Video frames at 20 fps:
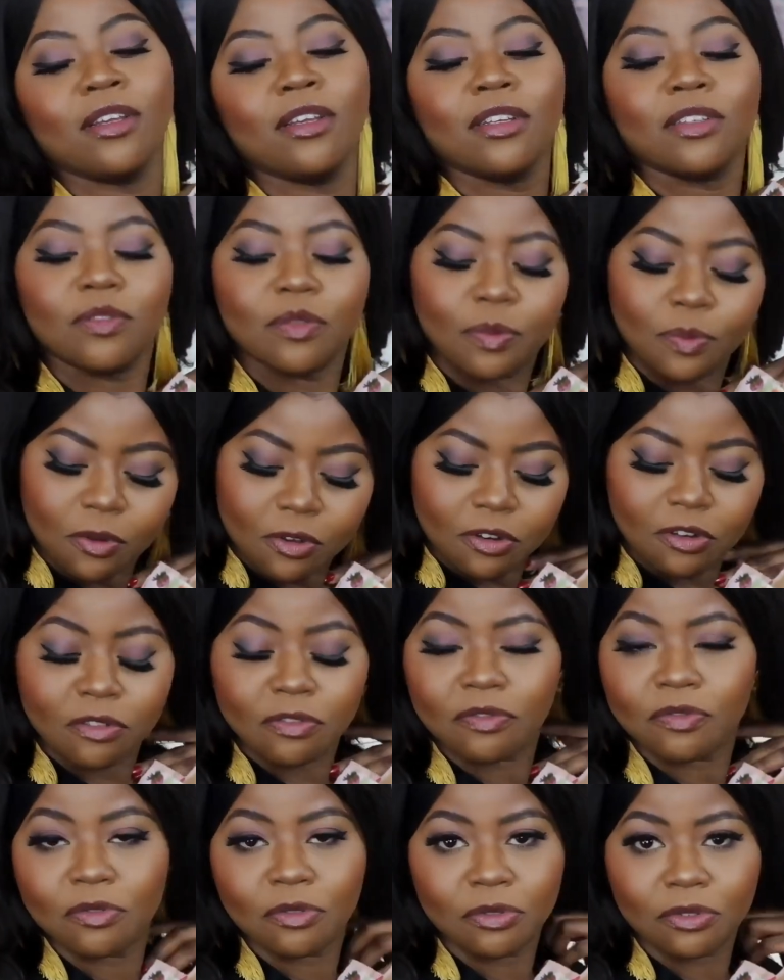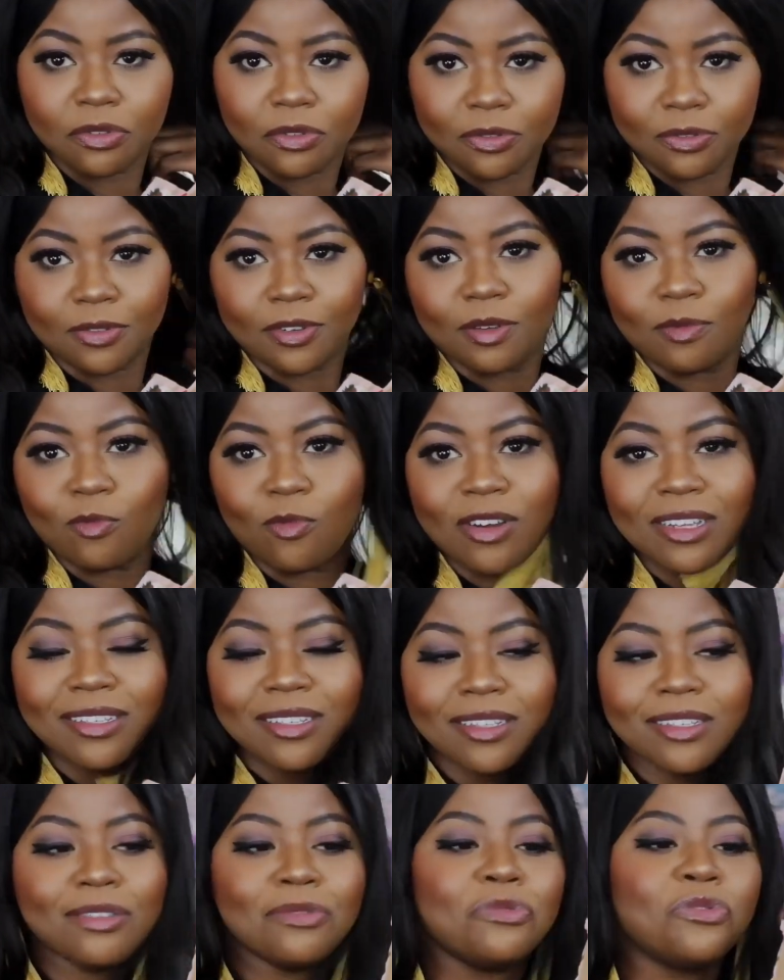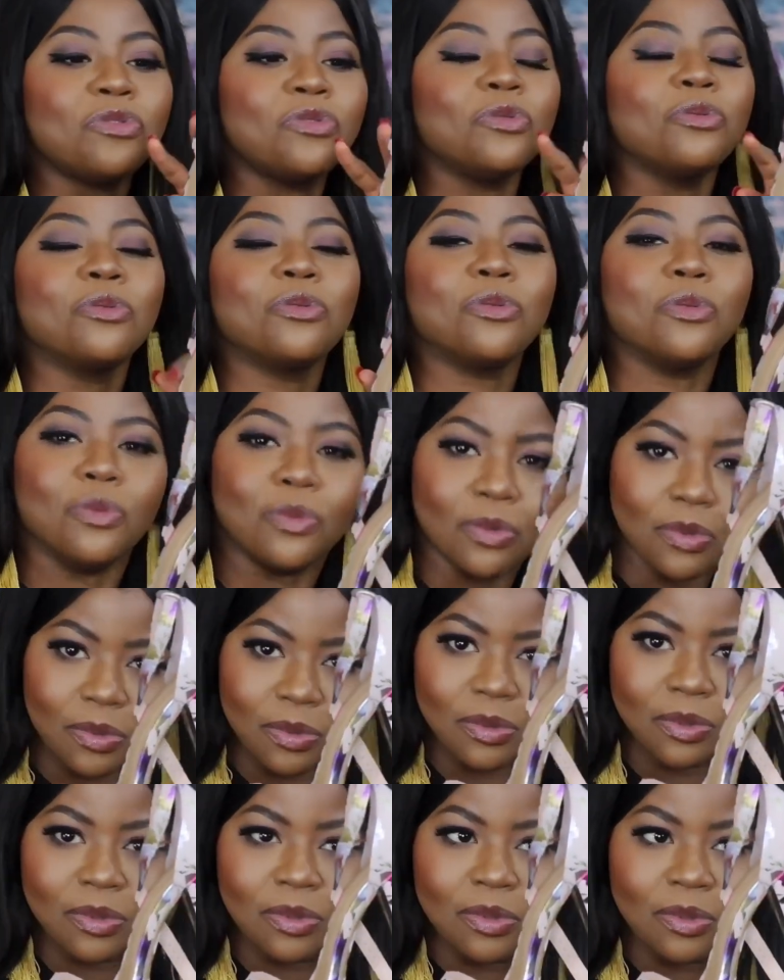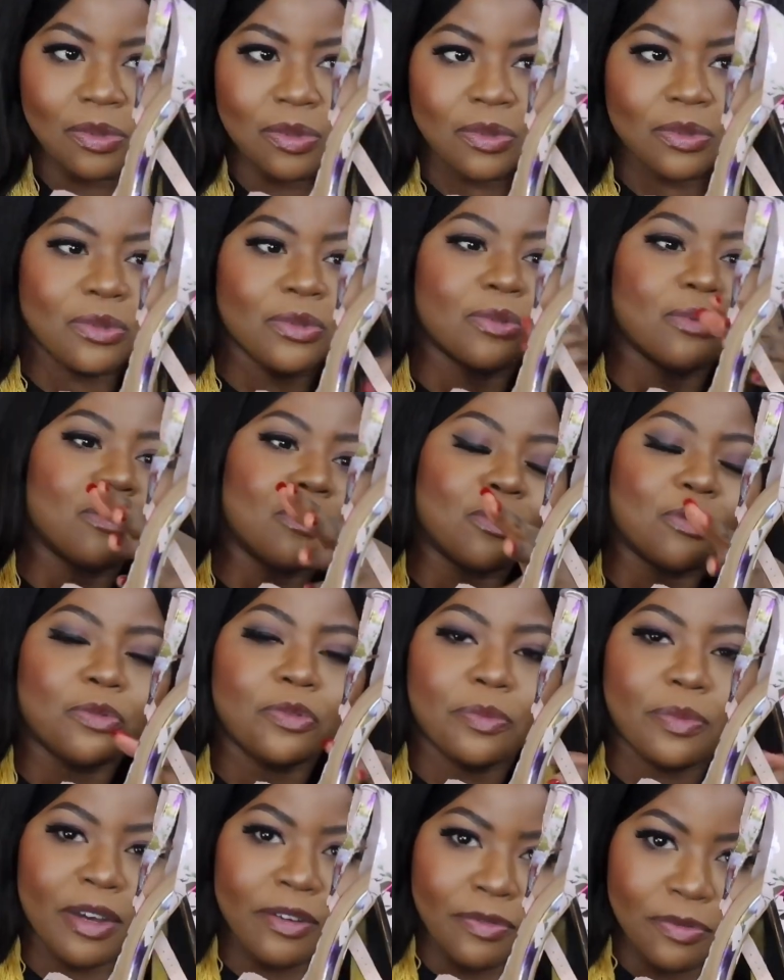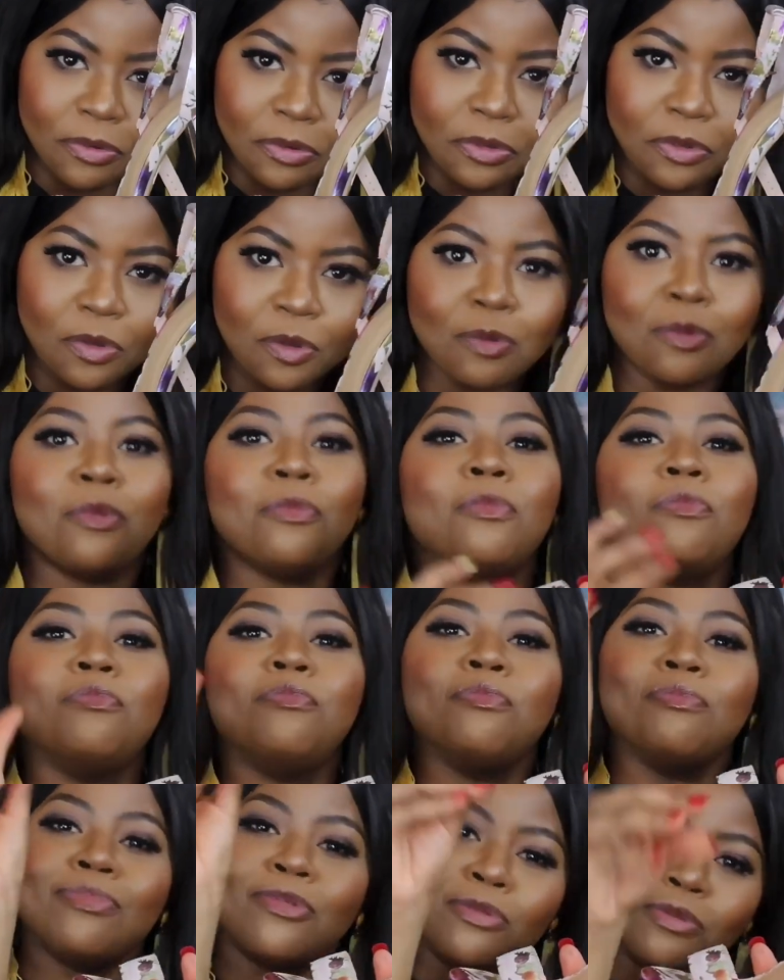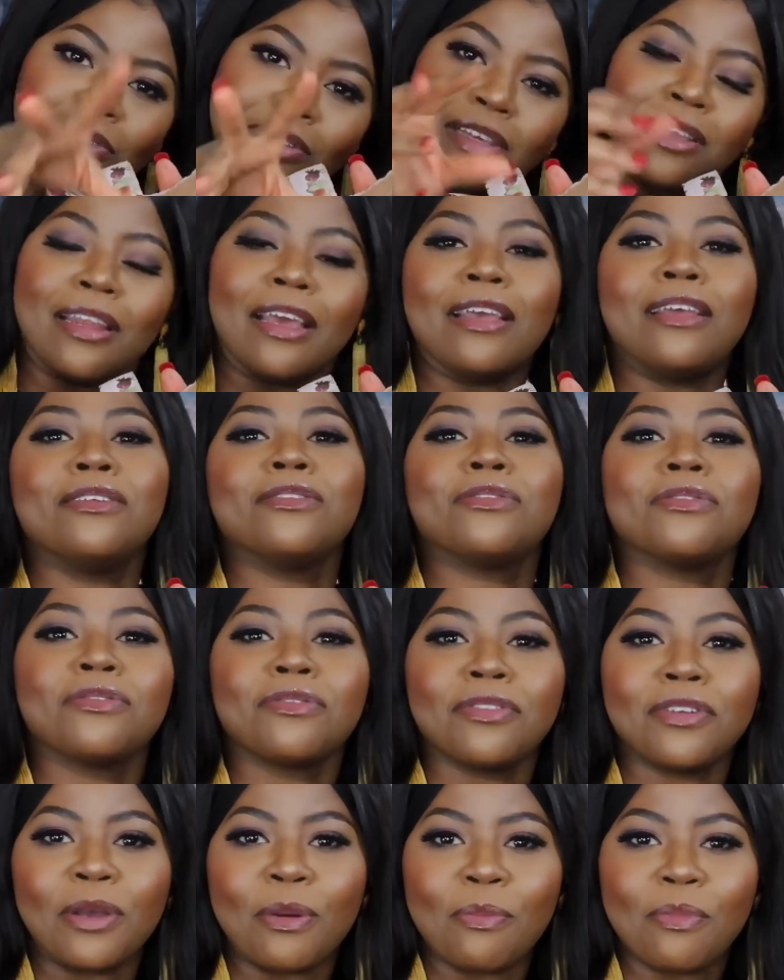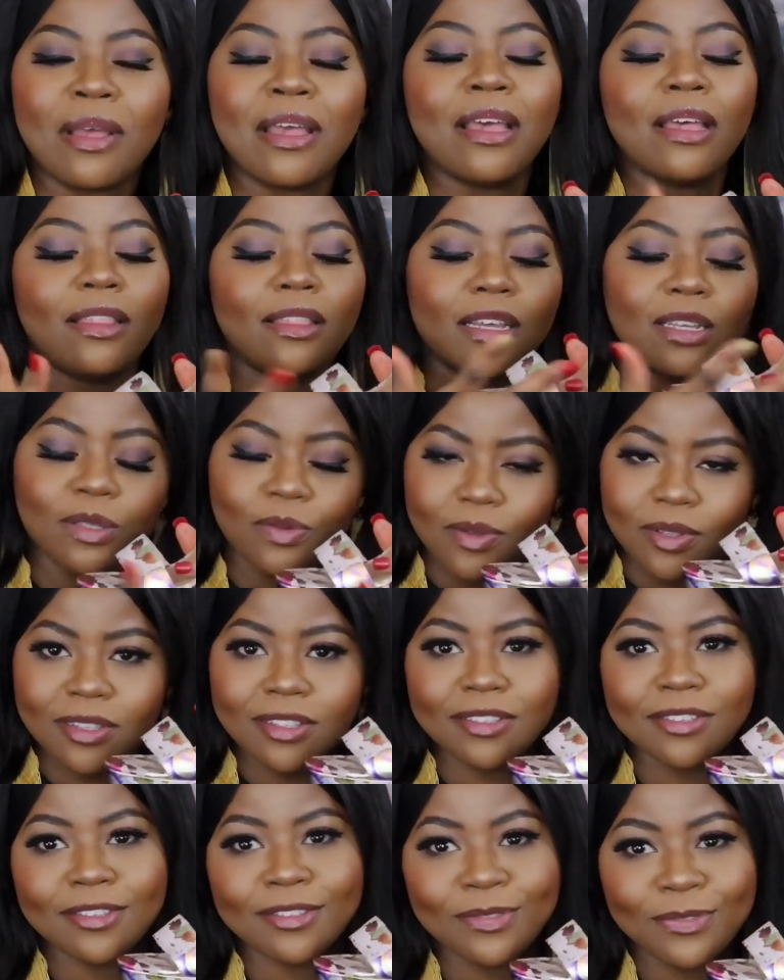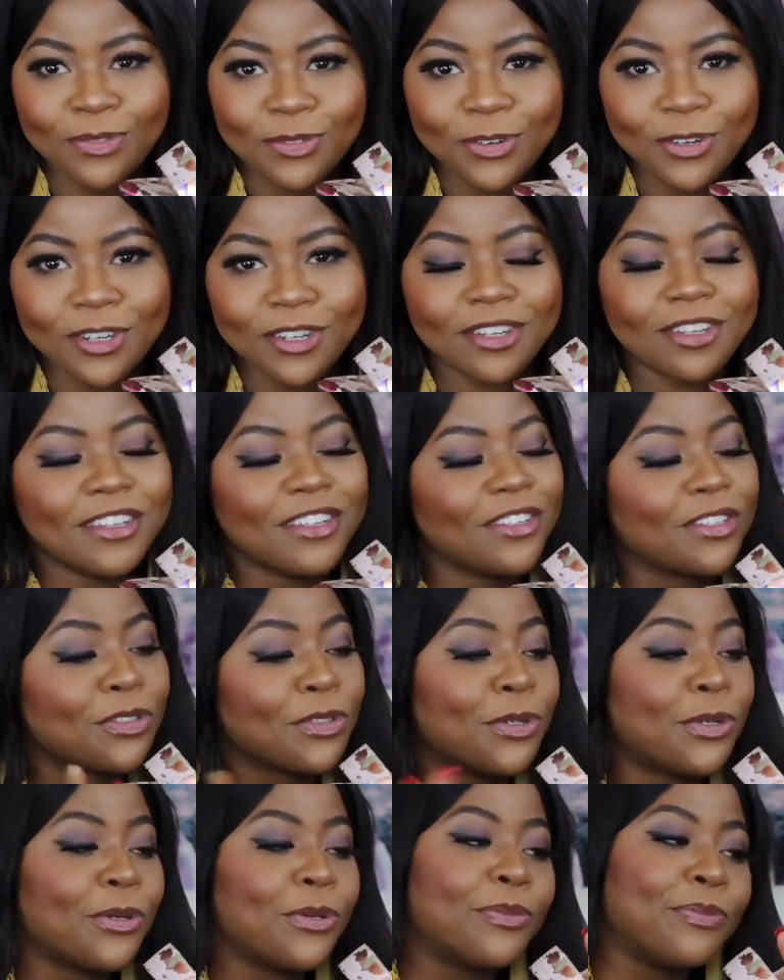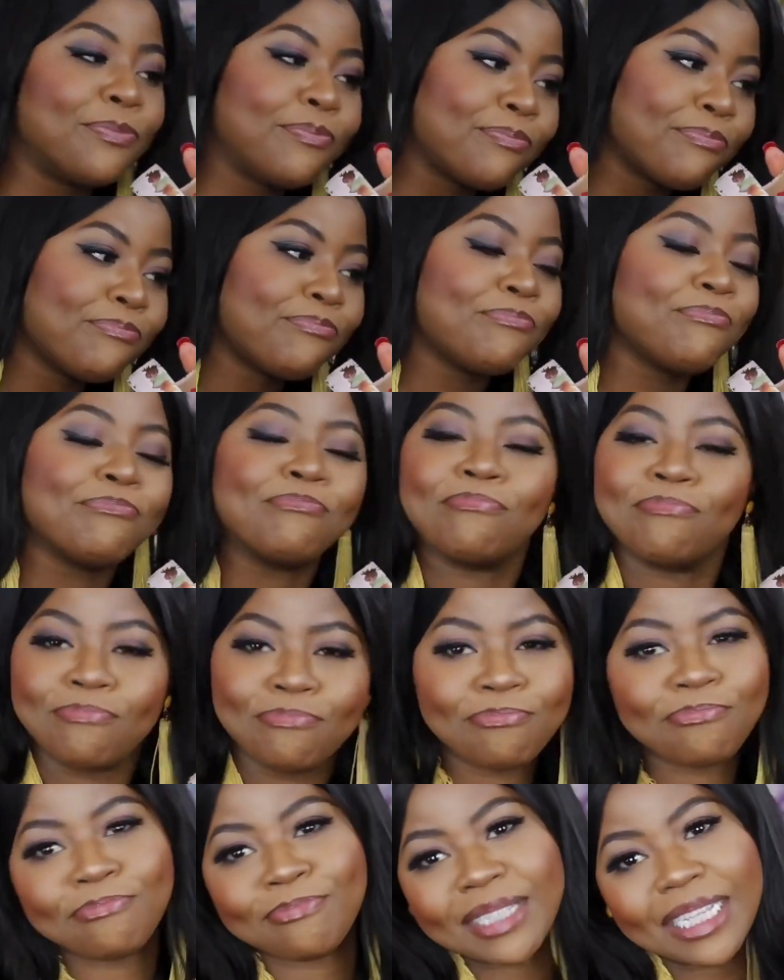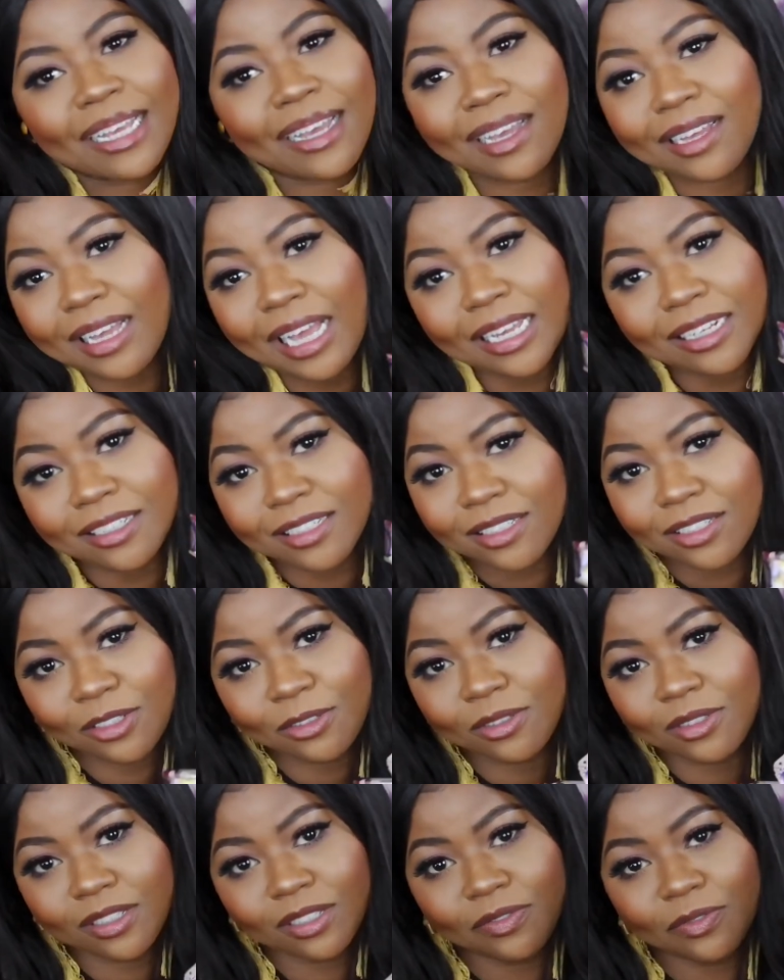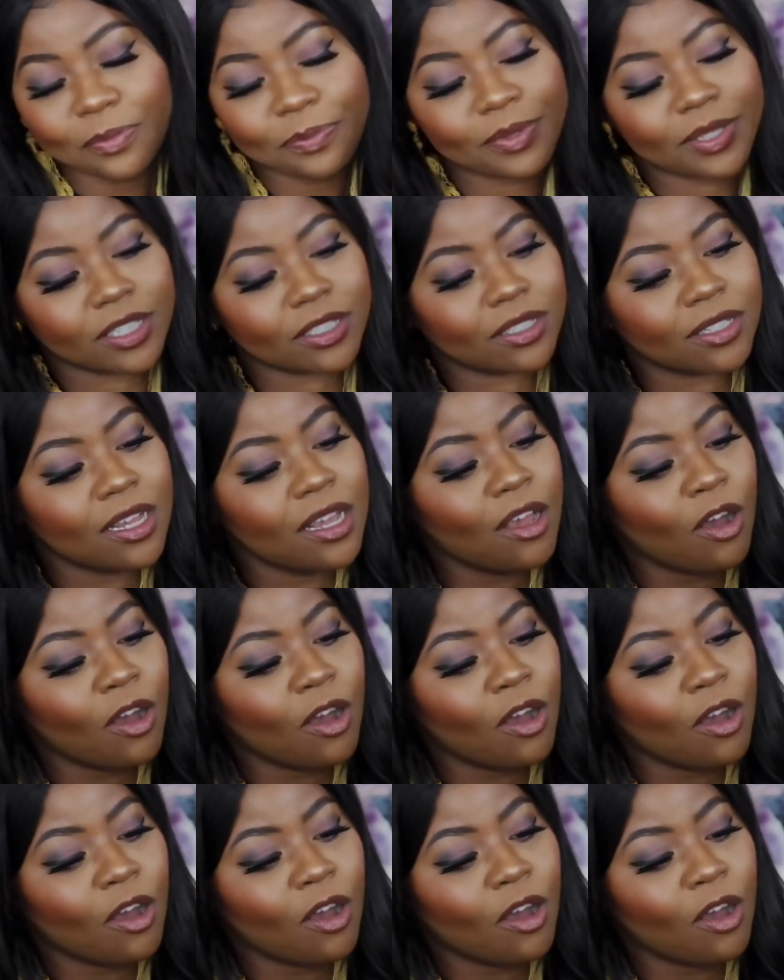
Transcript: Je vais prendre les photos. Hein? Moi c'est qui toco. To zui ba photo, to tiena Instagram. That's what this is for. So I just use this for pics.